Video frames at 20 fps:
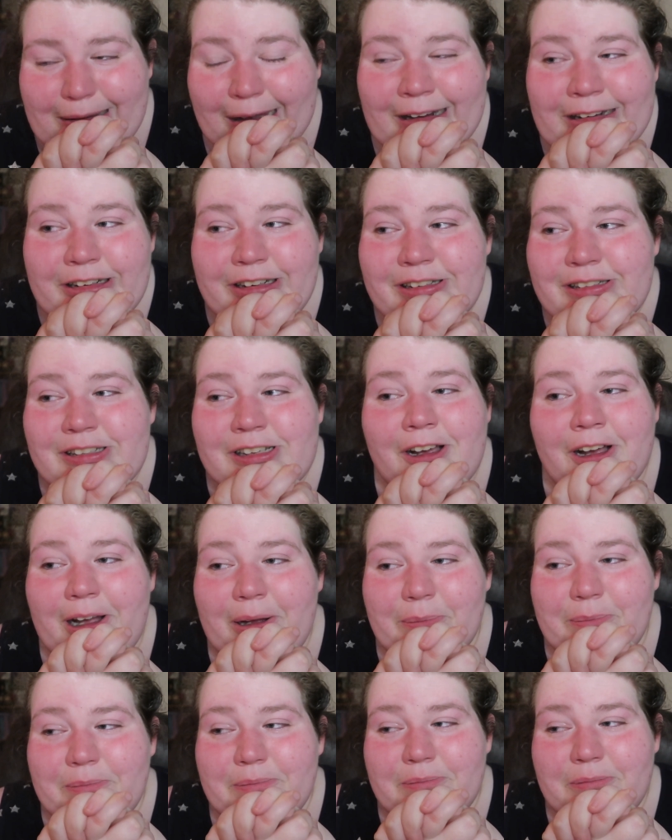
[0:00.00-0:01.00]
I just
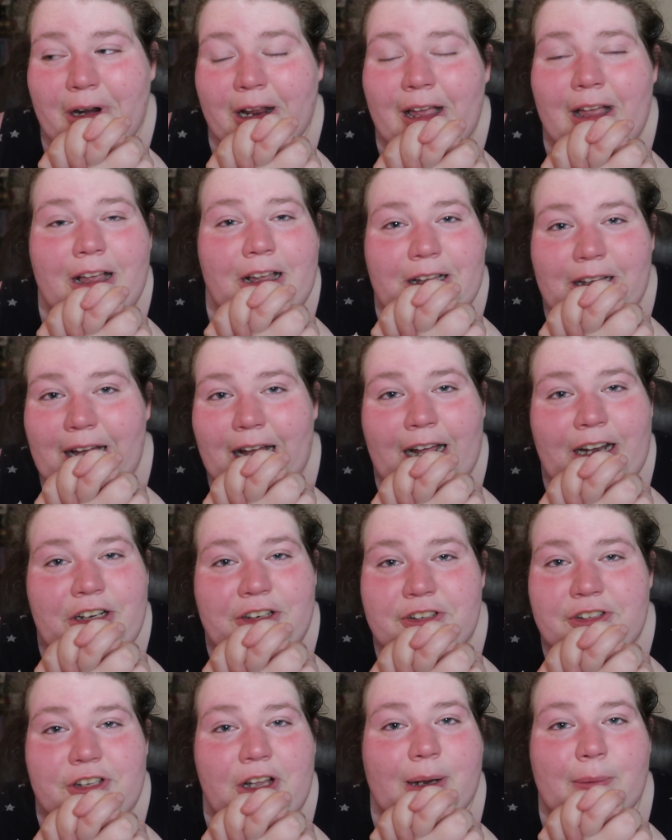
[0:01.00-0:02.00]
sobbed. I
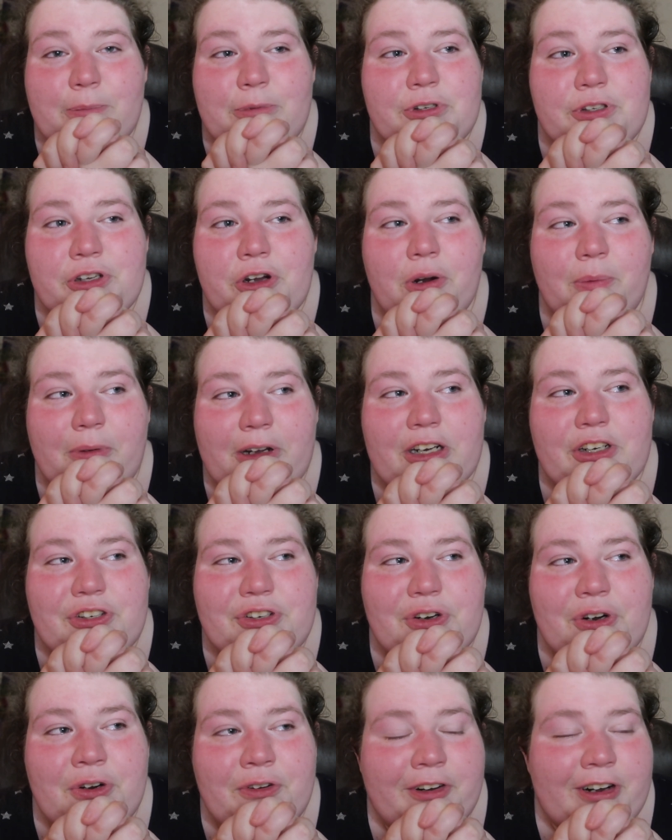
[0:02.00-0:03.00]
just sobbed so
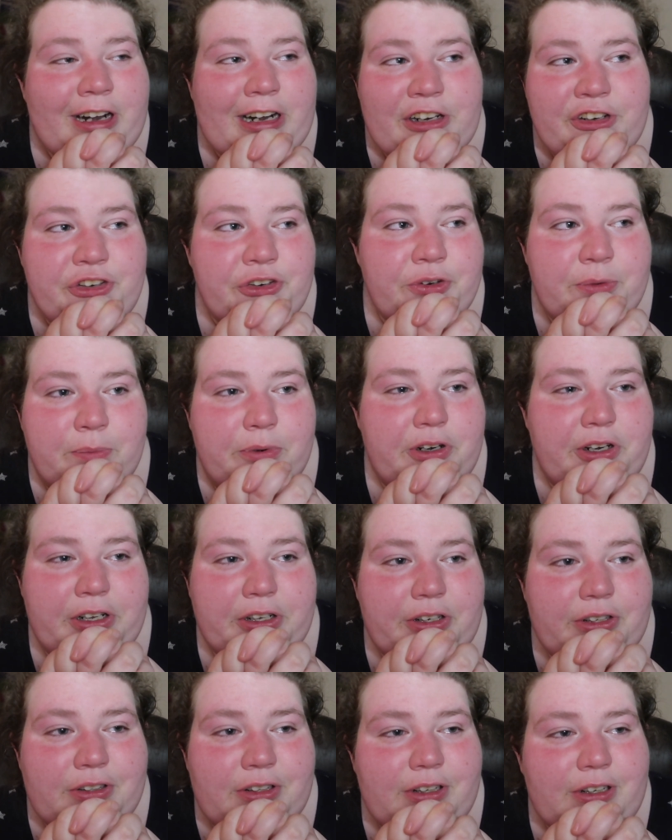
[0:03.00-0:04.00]
much over Andrew in
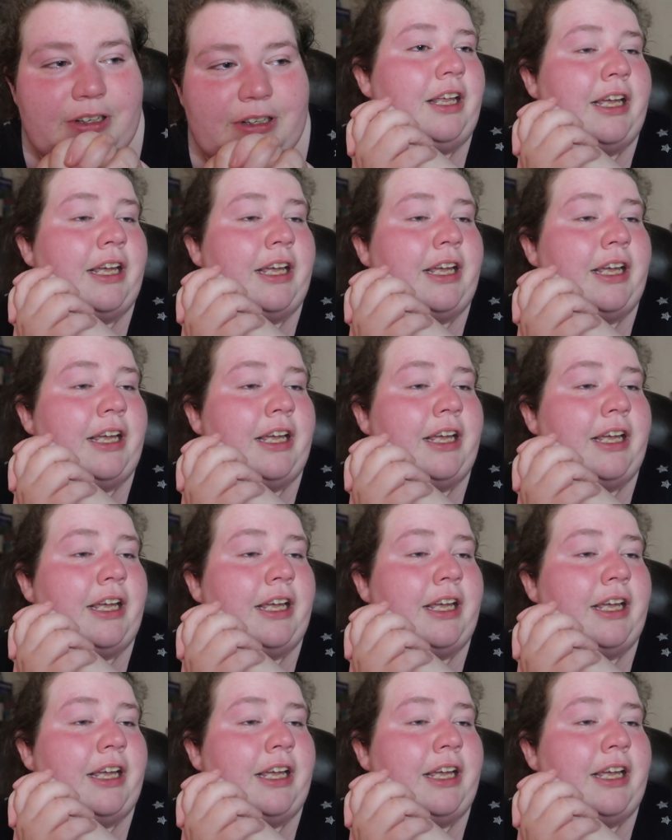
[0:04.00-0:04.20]
particular.